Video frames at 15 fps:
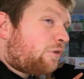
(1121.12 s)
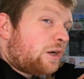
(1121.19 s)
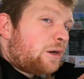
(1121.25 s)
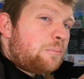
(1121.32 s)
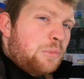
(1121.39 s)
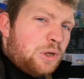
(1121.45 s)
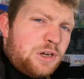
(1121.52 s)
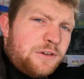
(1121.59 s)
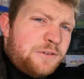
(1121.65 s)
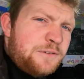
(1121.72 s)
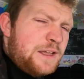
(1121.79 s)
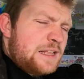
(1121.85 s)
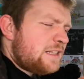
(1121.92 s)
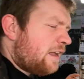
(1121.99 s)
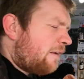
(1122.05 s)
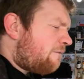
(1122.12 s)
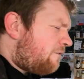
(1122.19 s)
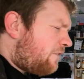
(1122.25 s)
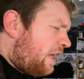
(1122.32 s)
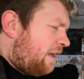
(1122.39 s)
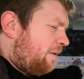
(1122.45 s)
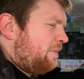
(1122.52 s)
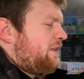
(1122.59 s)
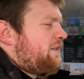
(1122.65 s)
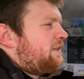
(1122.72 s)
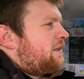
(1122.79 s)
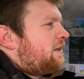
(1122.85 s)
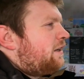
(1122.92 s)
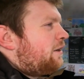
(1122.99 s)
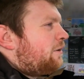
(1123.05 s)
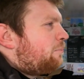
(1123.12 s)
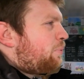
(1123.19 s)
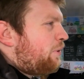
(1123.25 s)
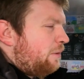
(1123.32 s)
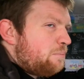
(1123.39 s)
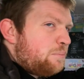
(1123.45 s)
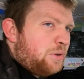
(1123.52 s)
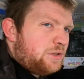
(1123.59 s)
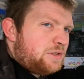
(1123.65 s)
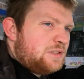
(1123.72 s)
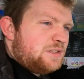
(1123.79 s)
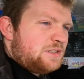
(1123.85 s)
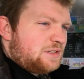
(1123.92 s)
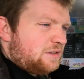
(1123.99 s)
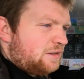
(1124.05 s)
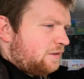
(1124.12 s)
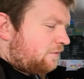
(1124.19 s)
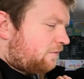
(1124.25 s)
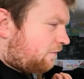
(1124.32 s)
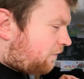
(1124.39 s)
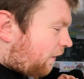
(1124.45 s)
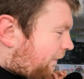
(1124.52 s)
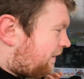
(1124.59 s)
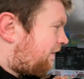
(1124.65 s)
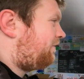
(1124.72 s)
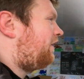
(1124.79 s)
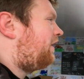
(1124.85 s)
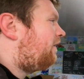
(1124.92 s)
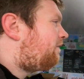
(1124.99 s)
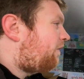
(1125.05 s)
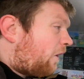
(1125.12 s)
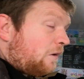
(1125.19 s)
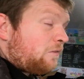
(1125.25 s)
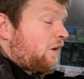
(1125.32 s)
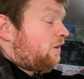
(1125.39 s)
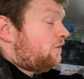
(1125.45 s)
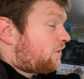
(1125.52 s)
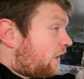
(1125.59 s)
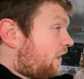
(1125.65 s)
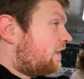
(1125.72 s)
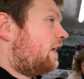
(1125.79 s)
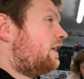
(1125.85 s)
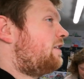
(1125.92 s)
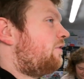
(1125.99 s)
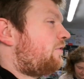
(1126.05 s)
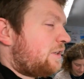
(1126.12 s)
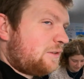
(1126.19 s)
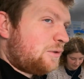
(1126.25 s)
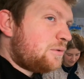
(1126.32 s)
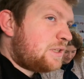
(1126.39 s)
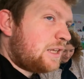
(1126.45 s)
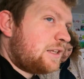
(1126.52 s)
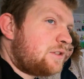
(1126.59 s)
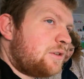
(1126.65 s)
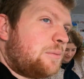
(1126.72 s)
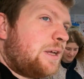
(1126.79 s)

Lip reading: one of Mother Phil's famous plum puddings. Very, very, very, very, very nice, if I do say so